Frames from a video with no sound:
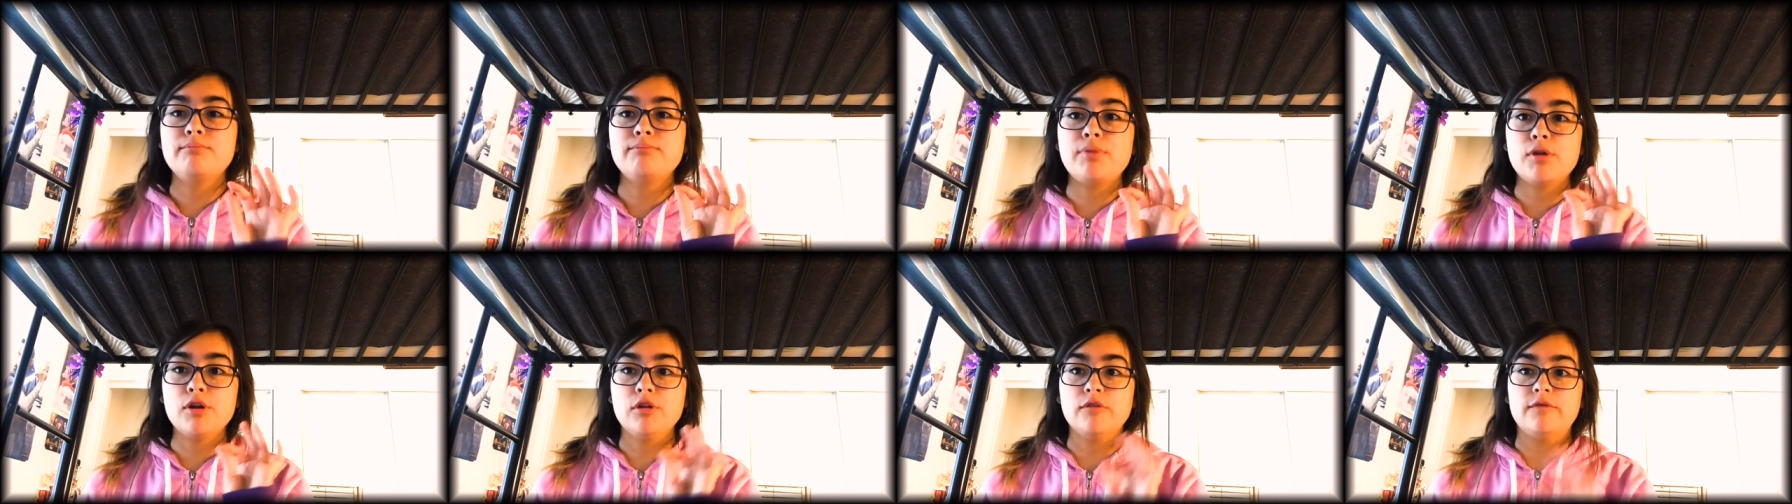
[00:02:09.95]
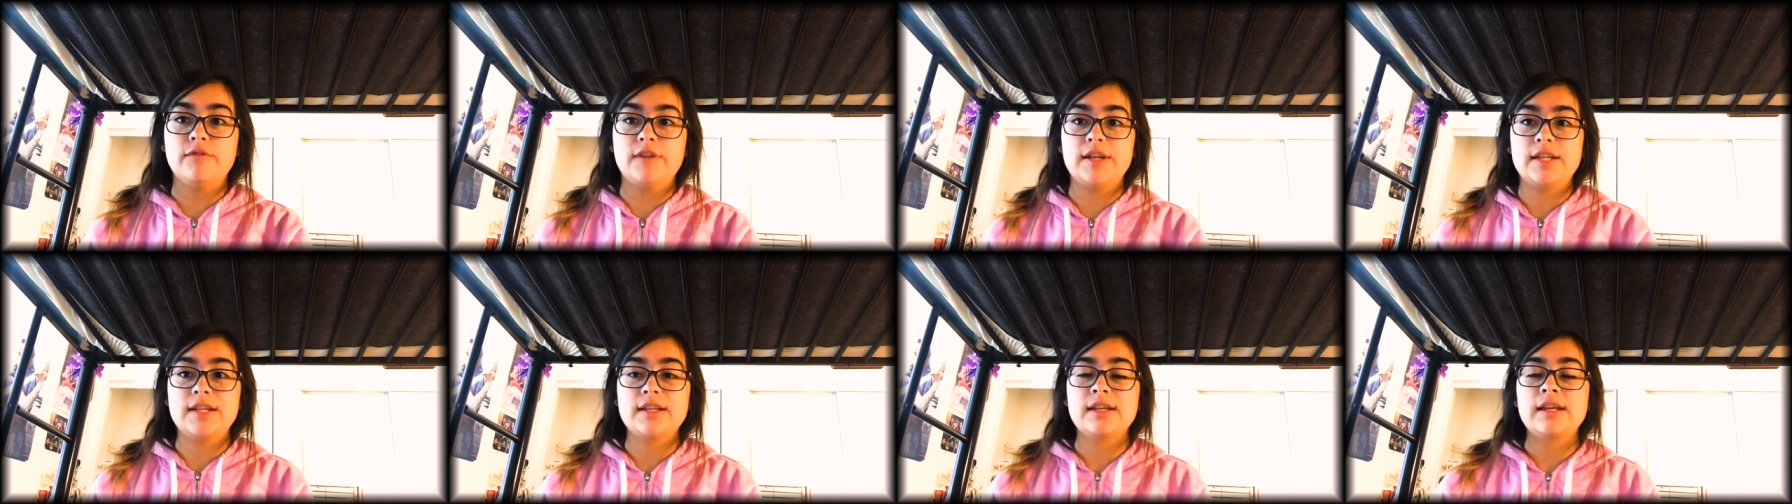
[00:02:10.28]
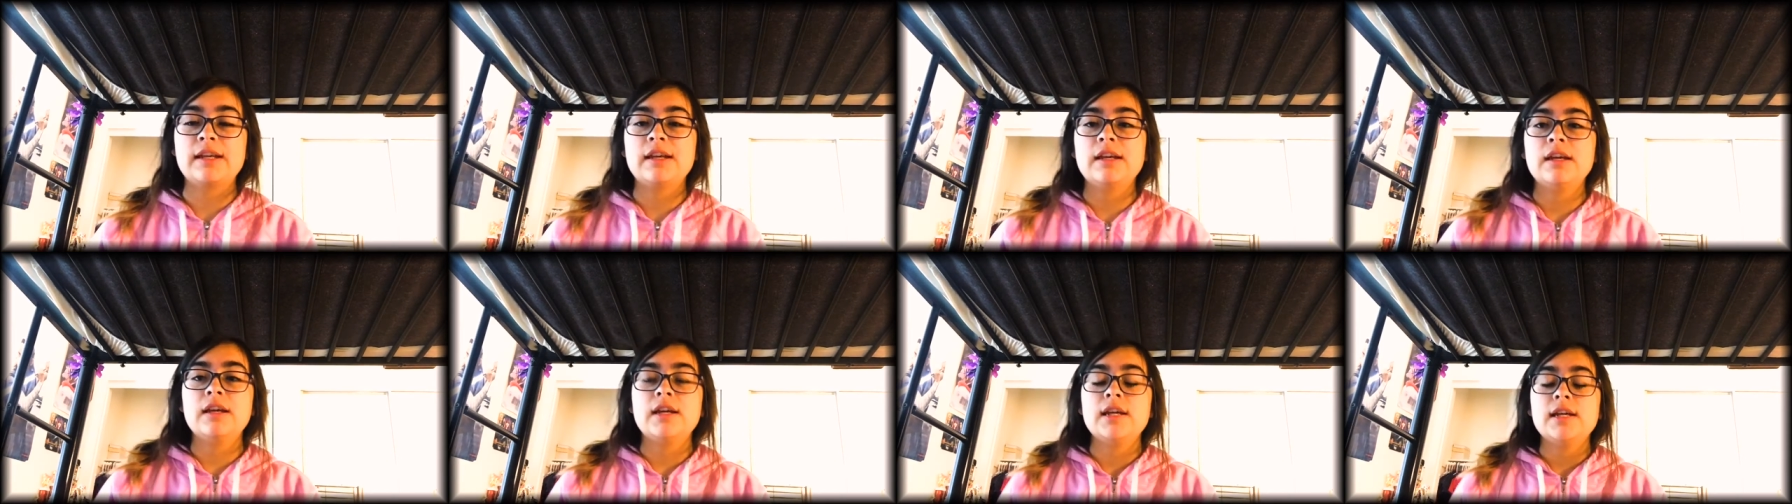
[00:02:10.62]
perfect
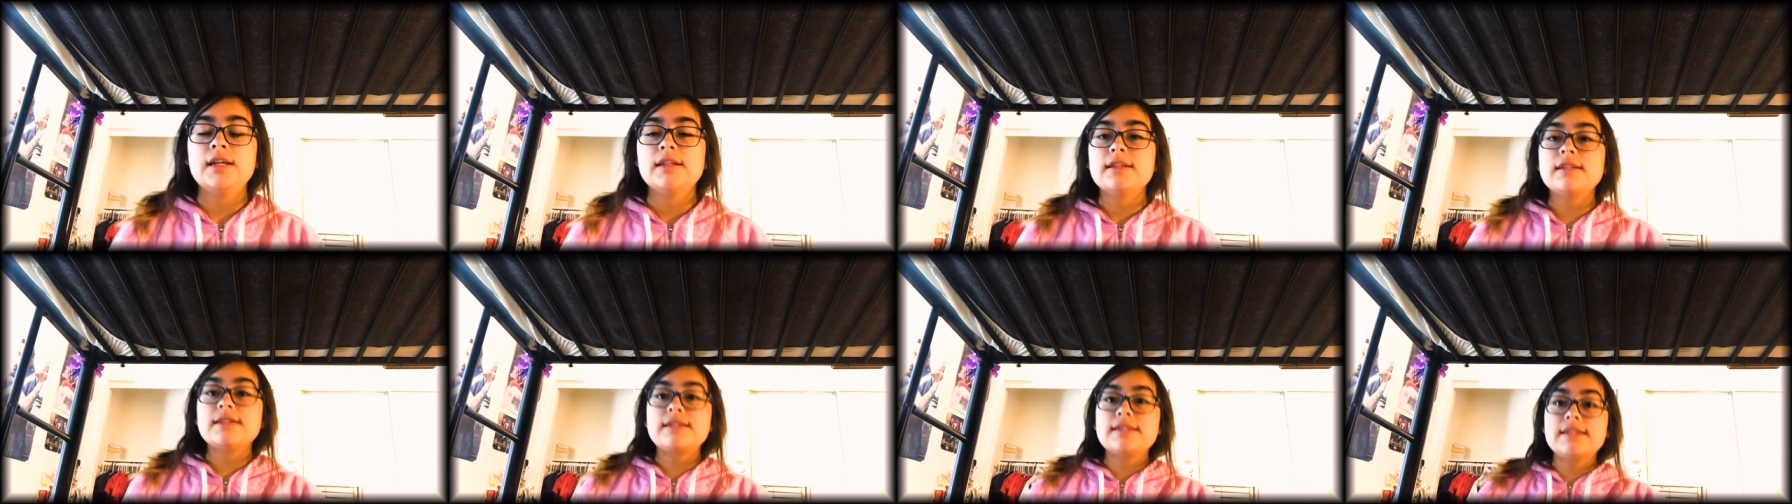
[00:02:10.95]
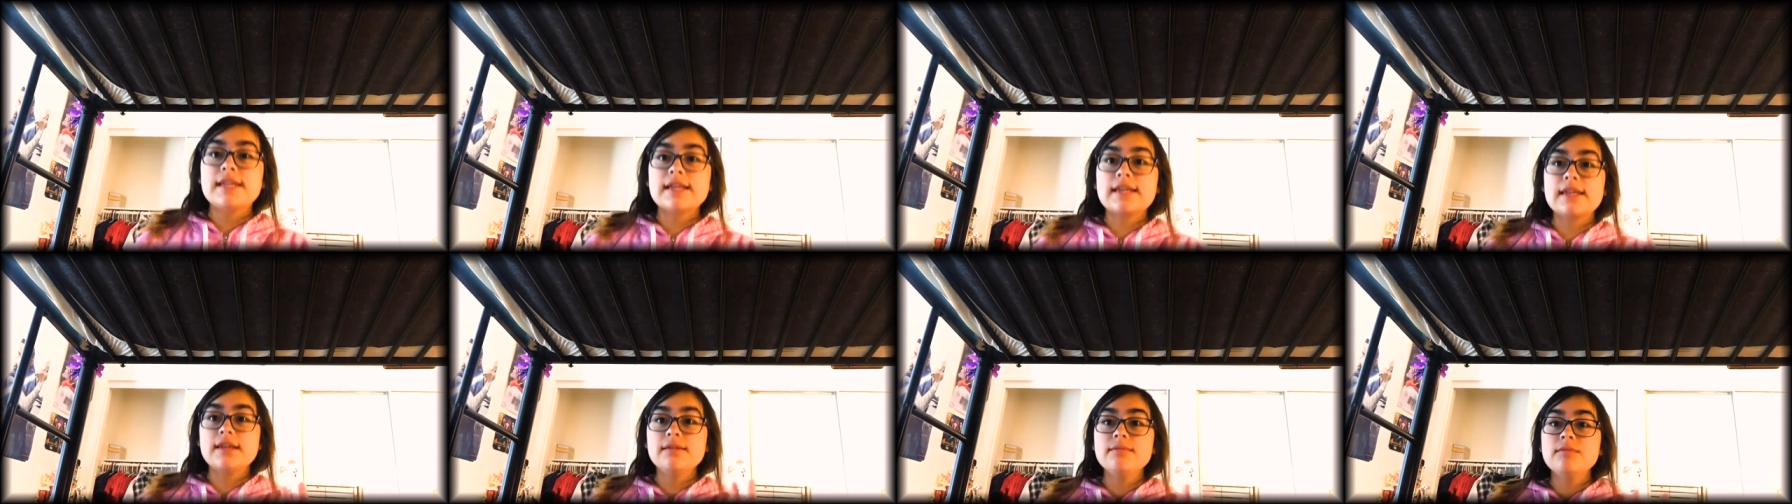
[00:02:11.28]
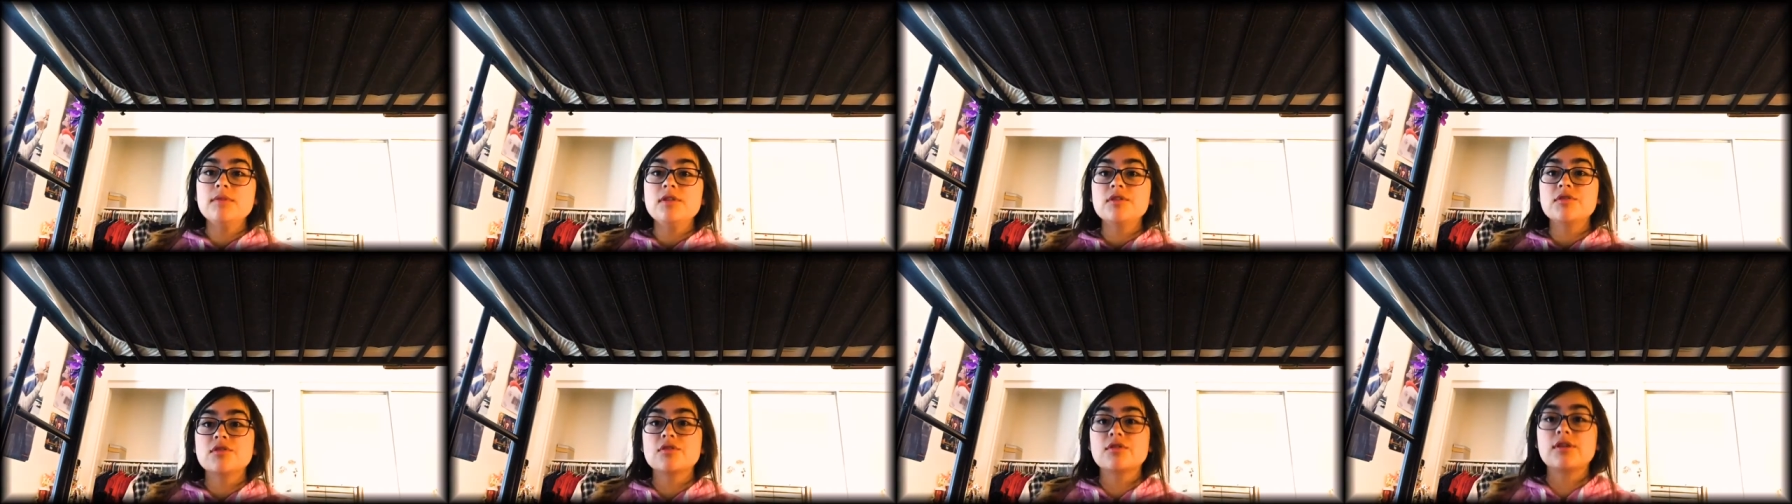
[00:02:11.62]
the second
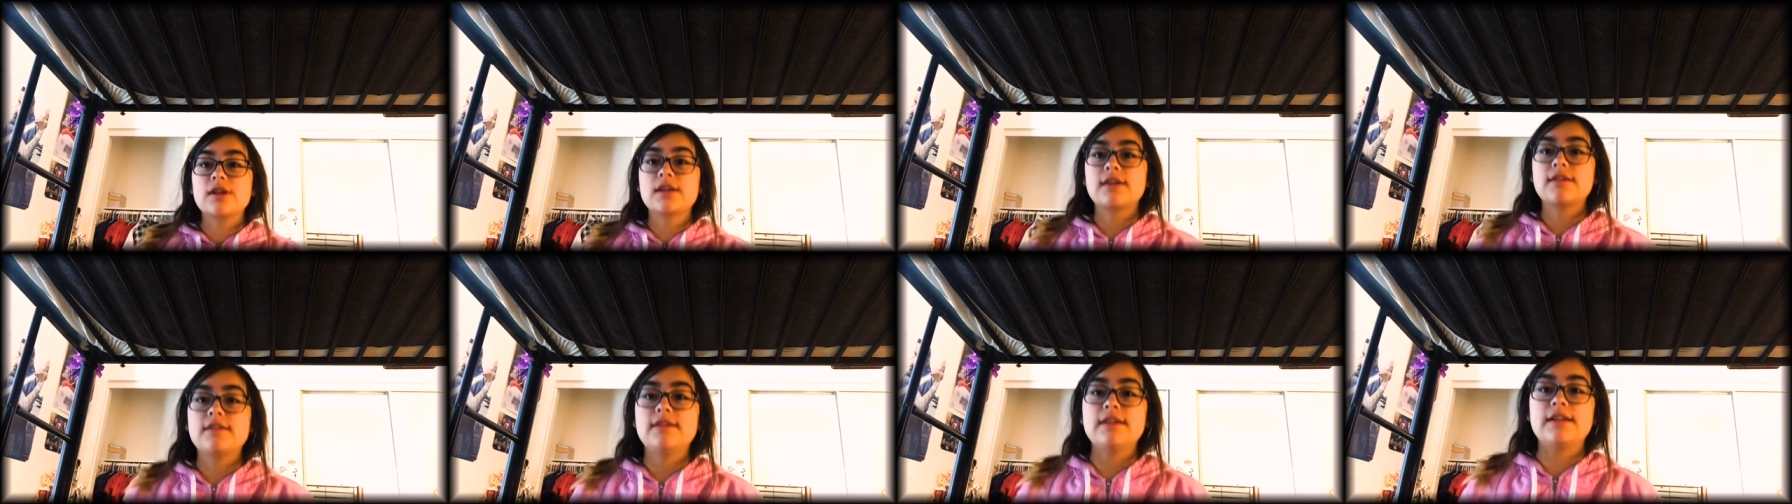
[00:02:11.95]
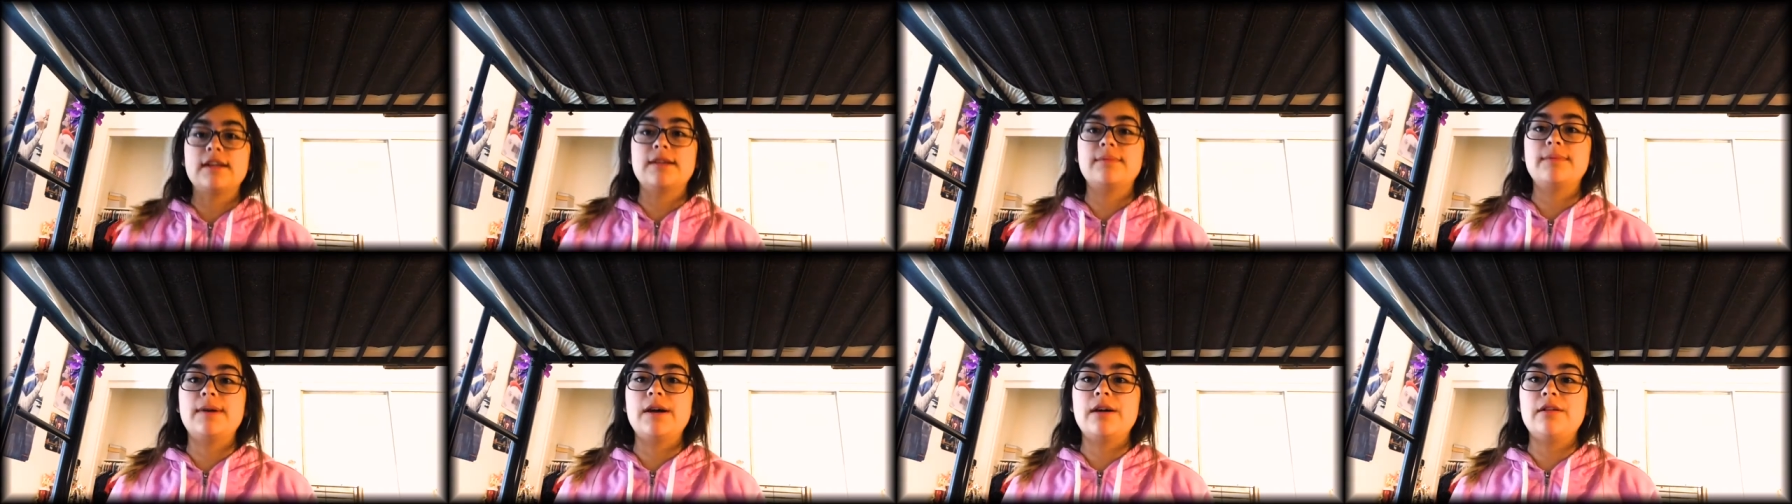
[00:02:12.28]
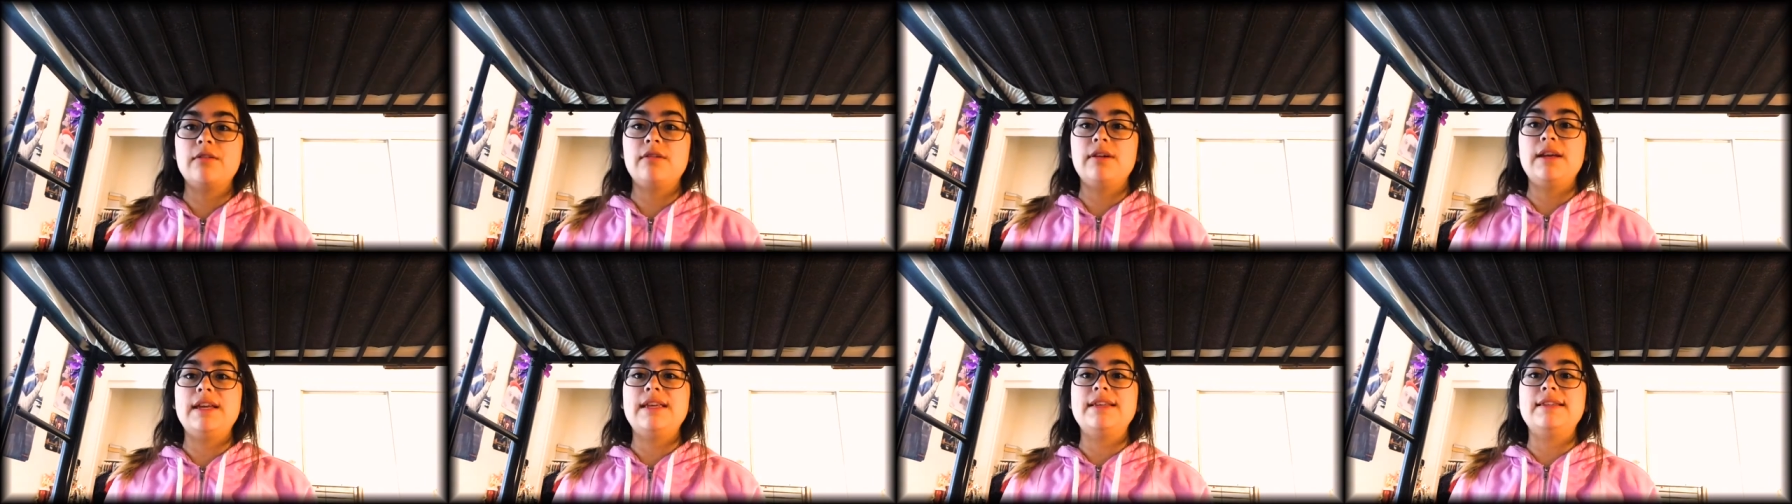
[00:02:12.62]
musical i can think
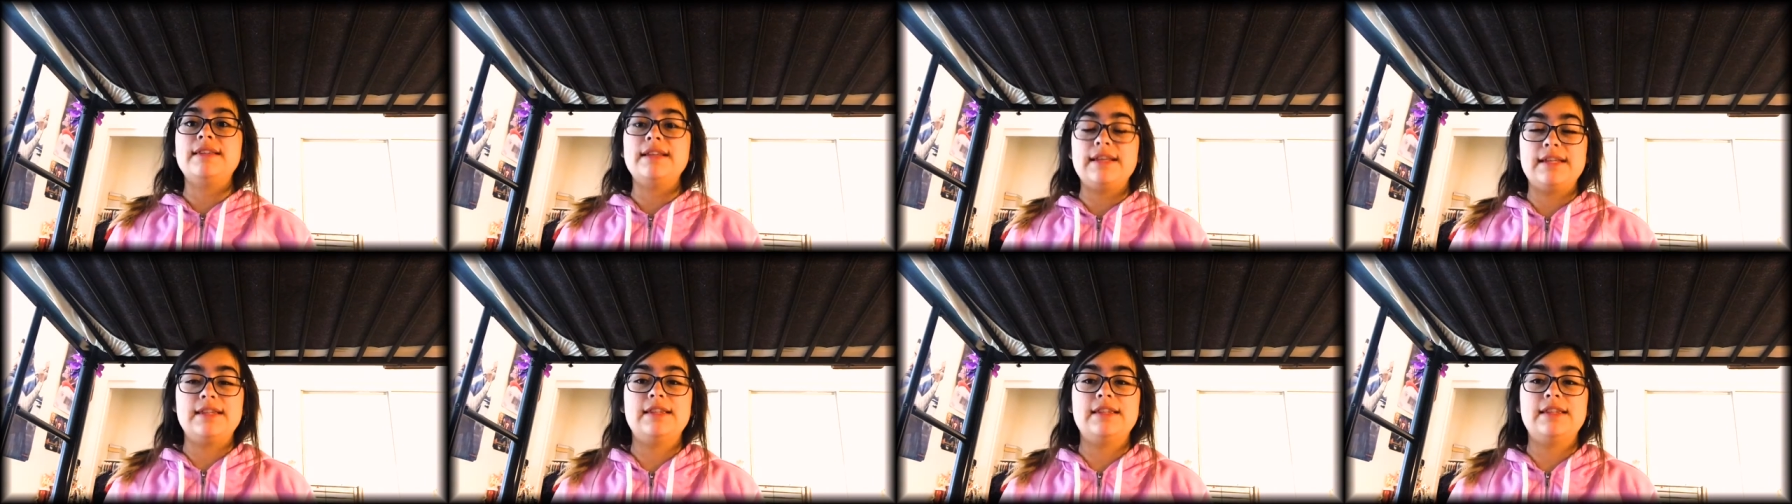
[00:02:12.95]
about is